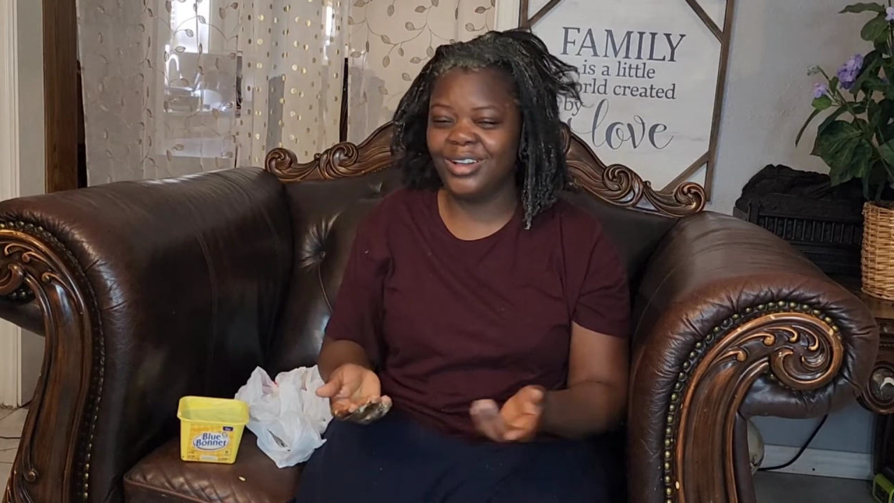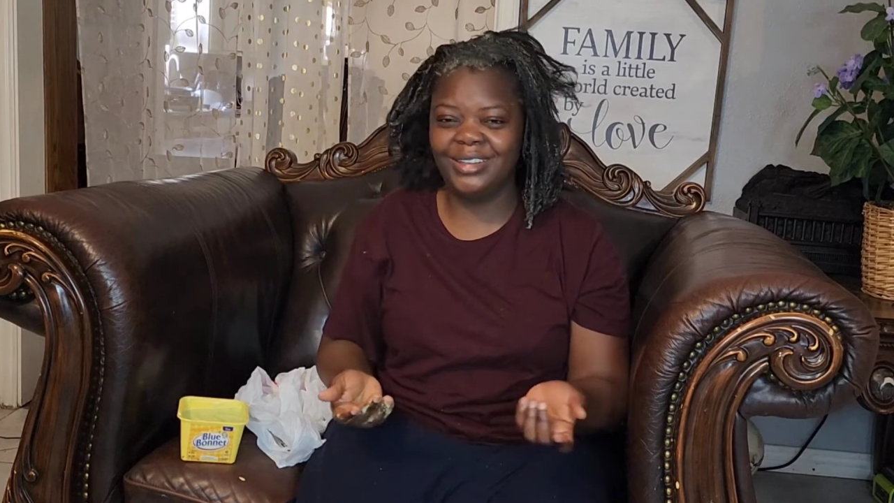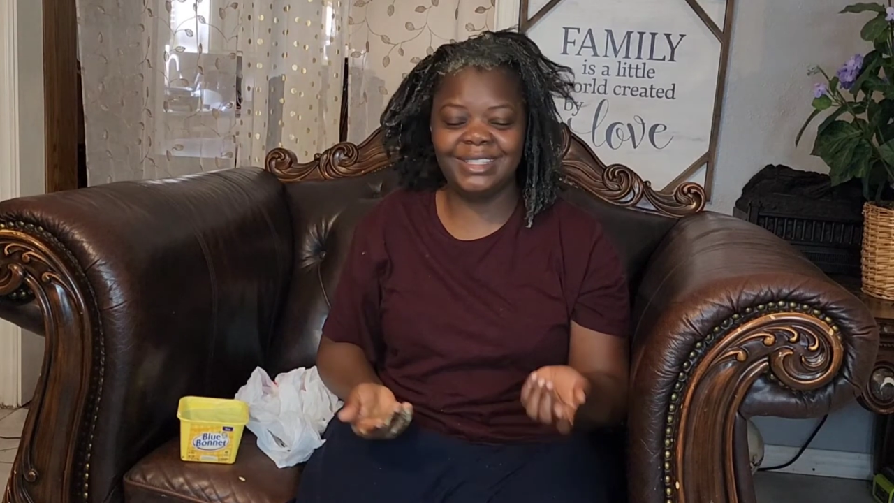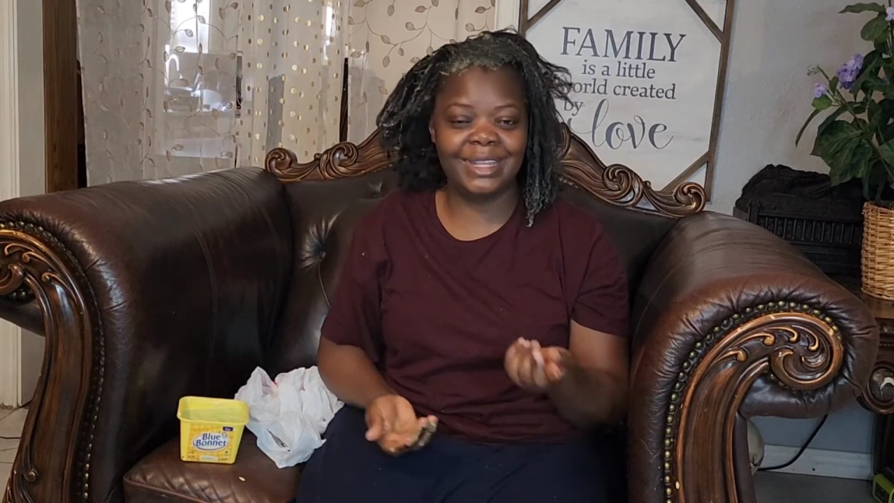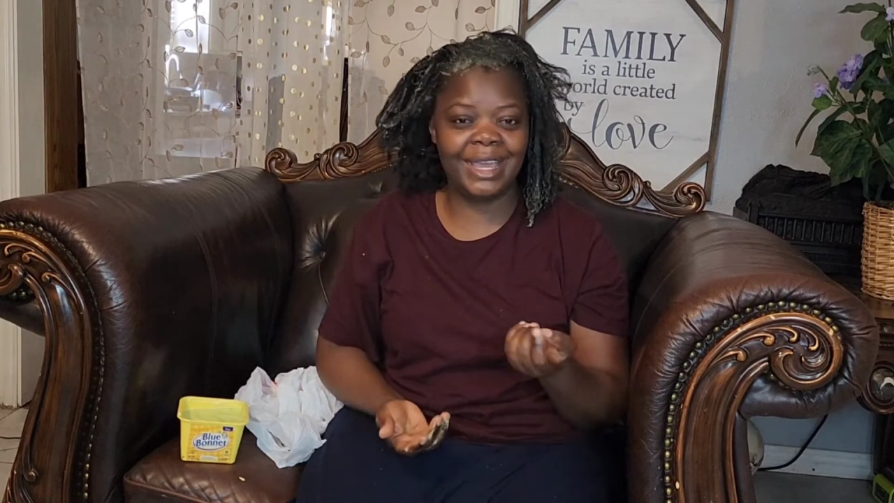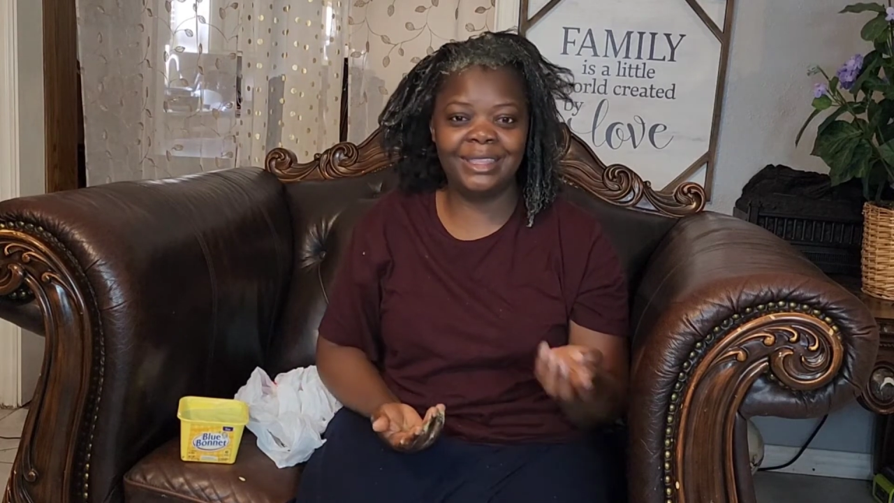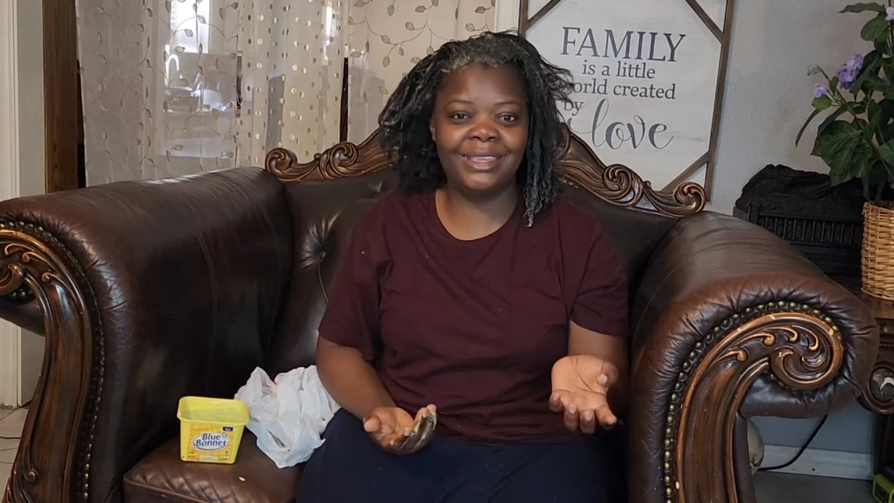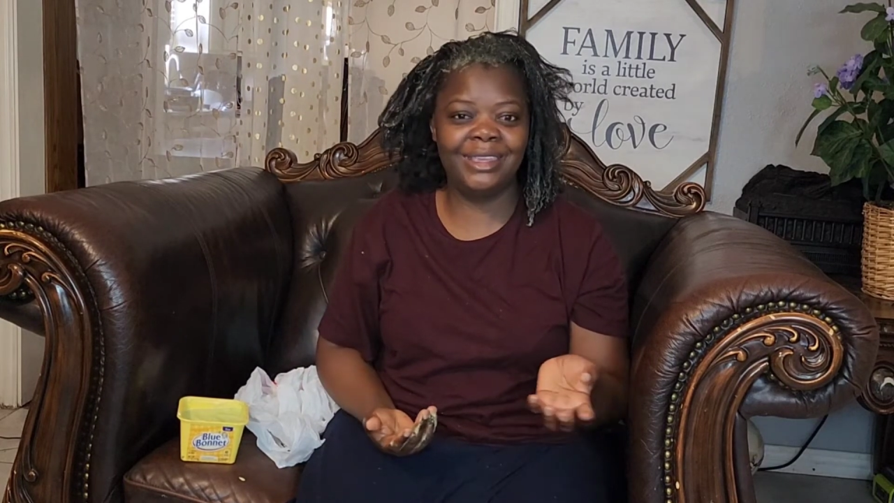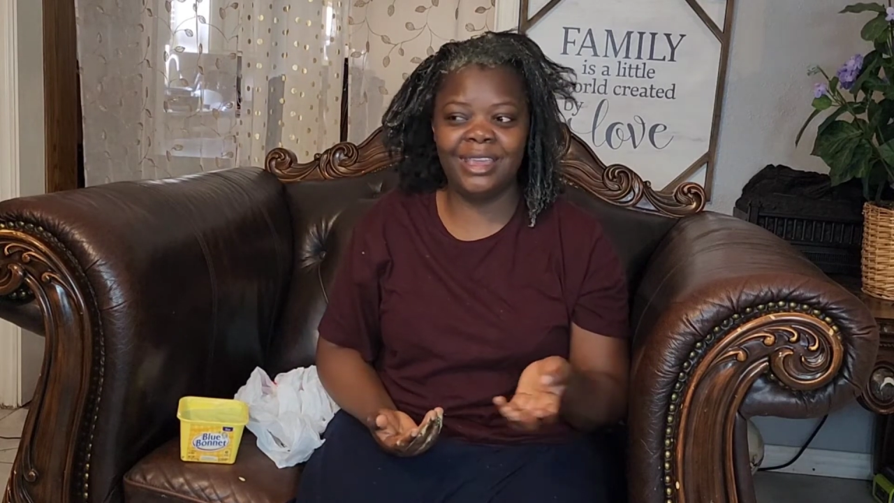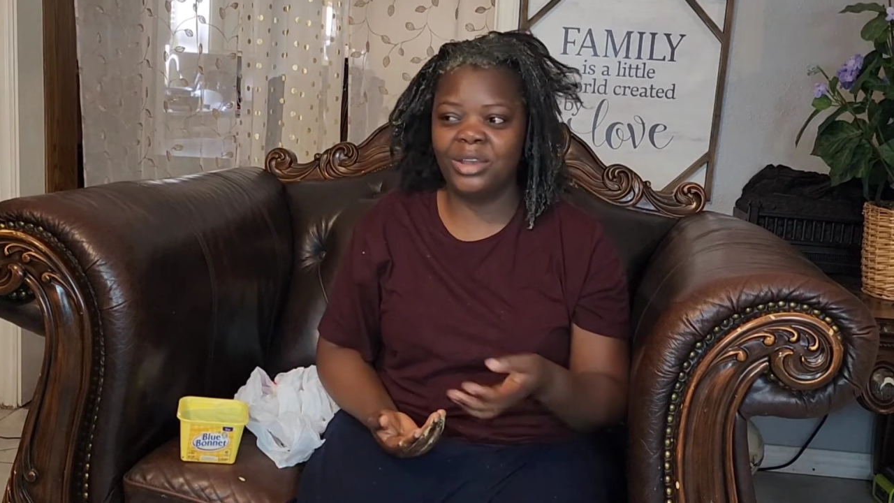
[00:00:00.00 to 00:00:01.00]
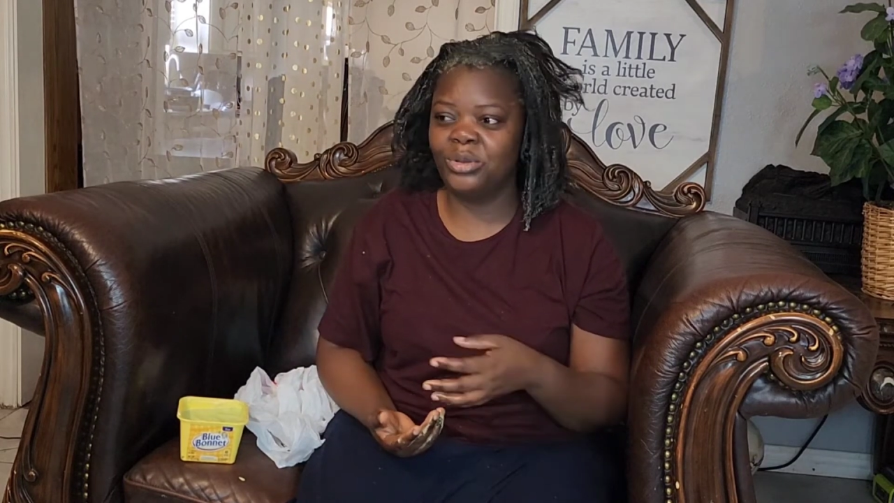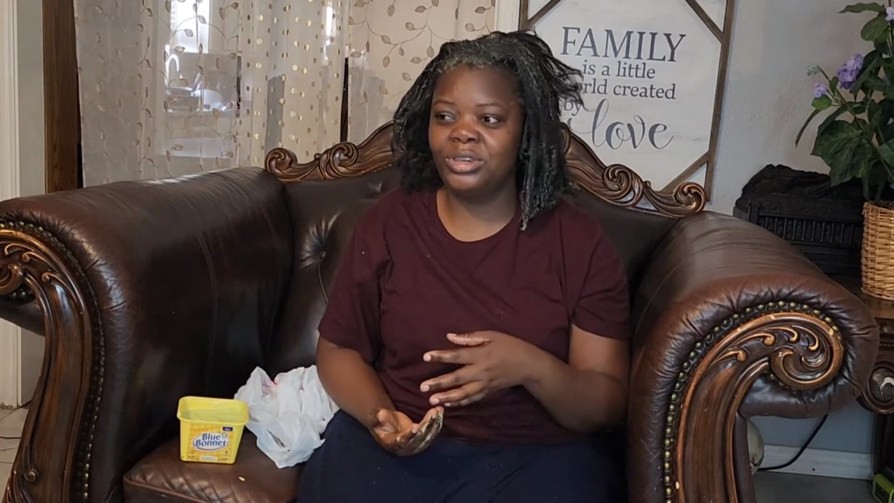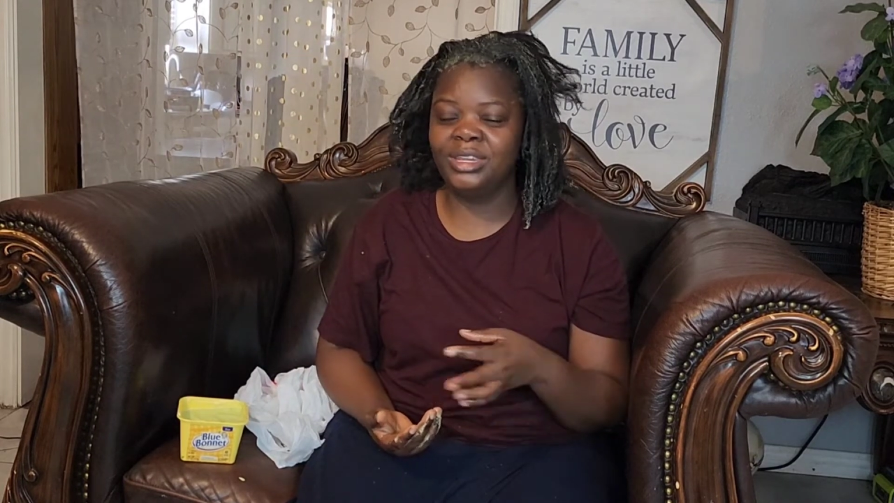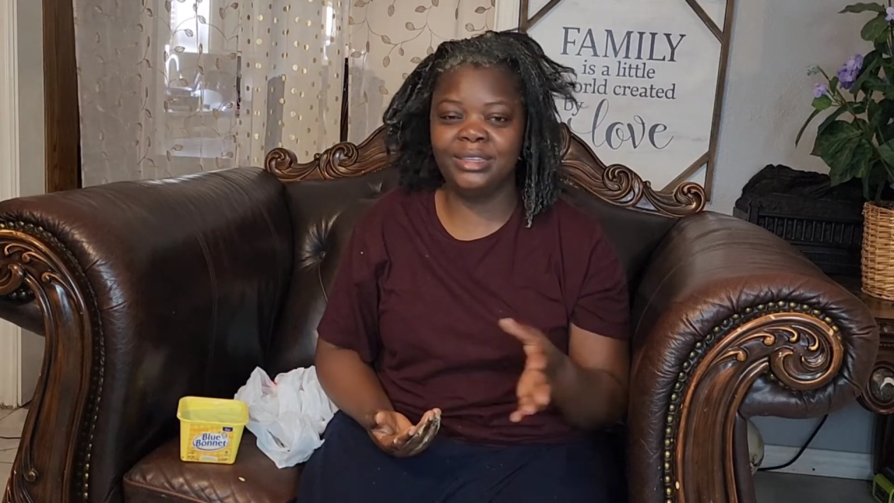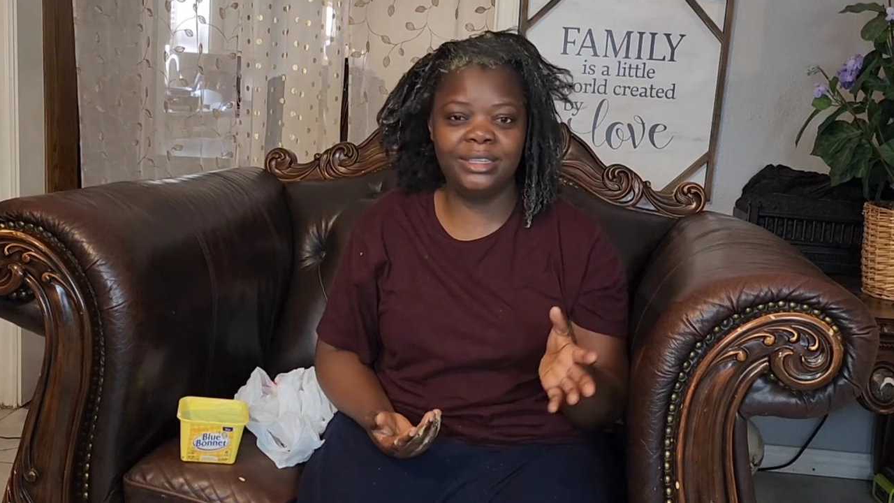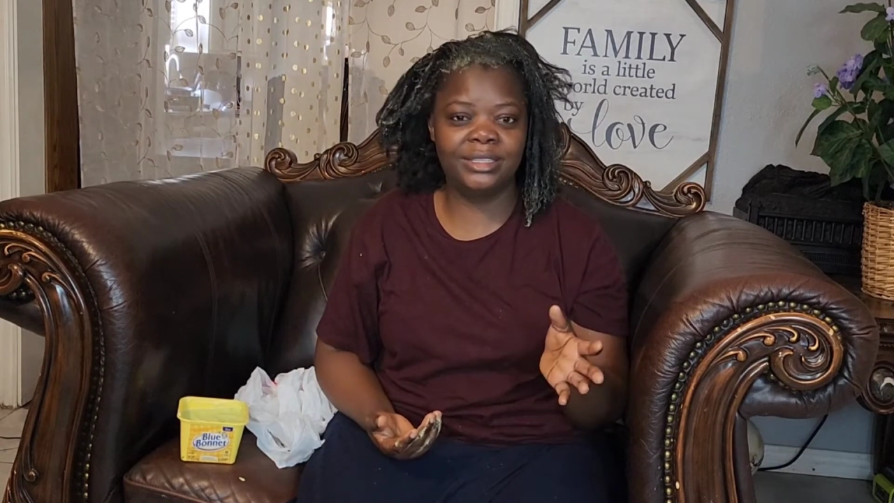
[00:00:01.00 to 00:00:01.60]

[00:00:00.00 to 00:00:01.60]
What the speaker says: it's nothing, I don't need this,